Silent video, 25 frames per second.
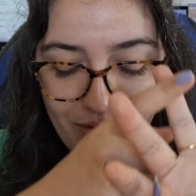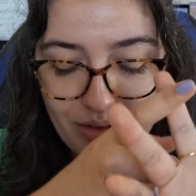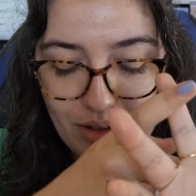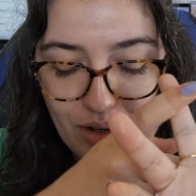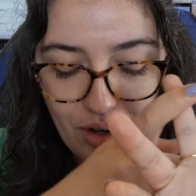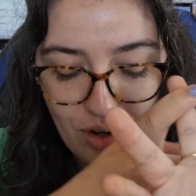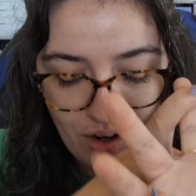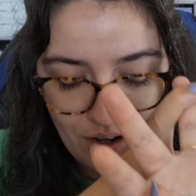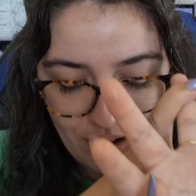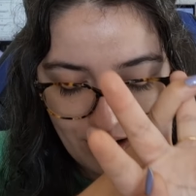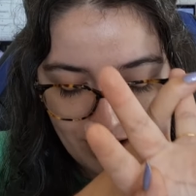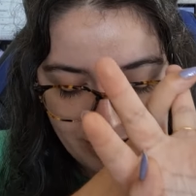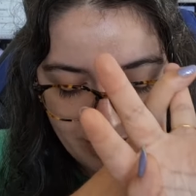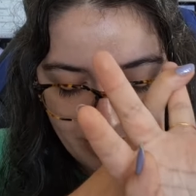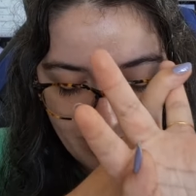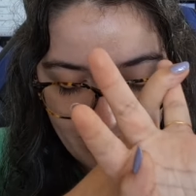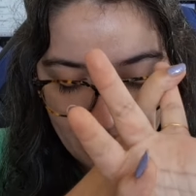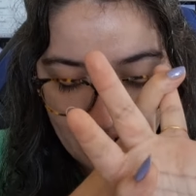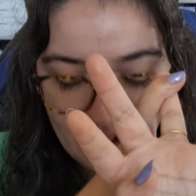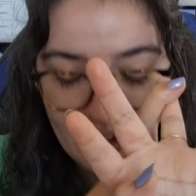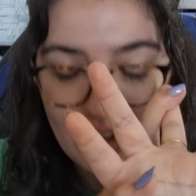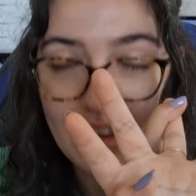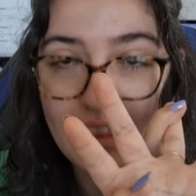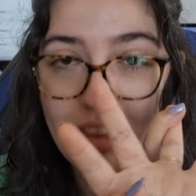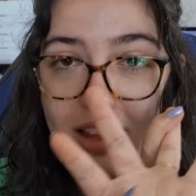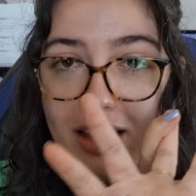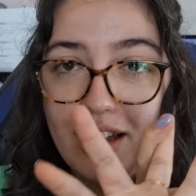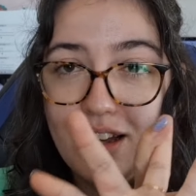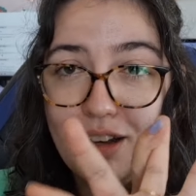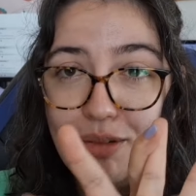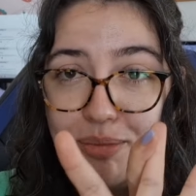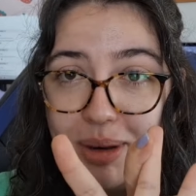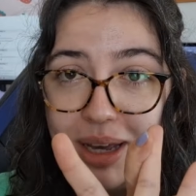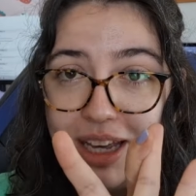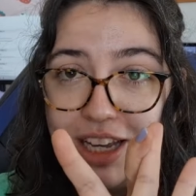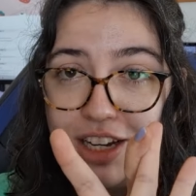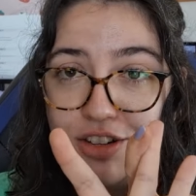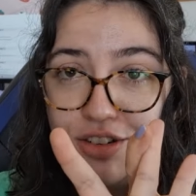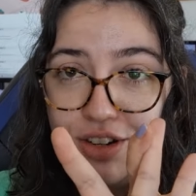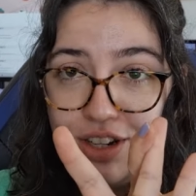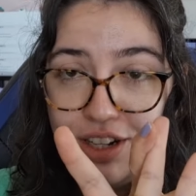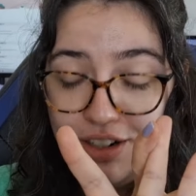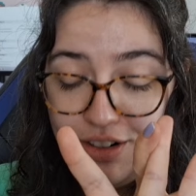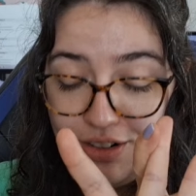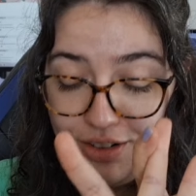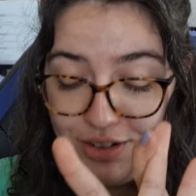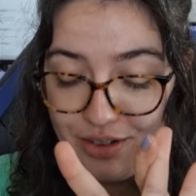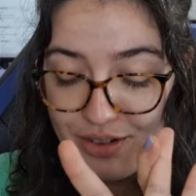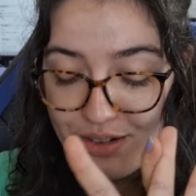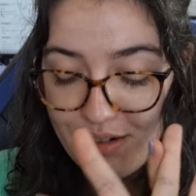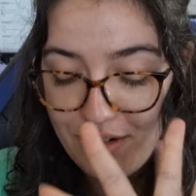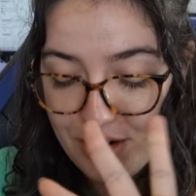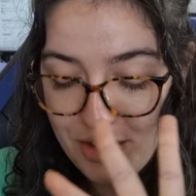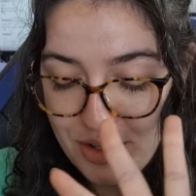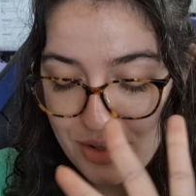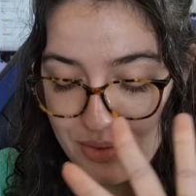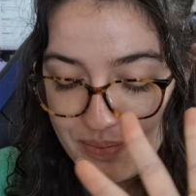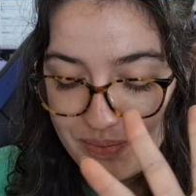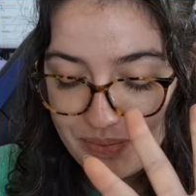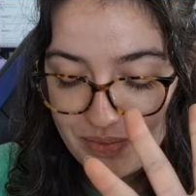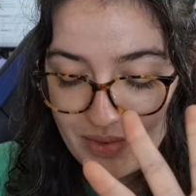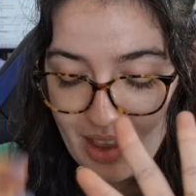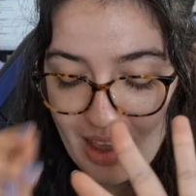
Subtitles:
got the Patreon launch,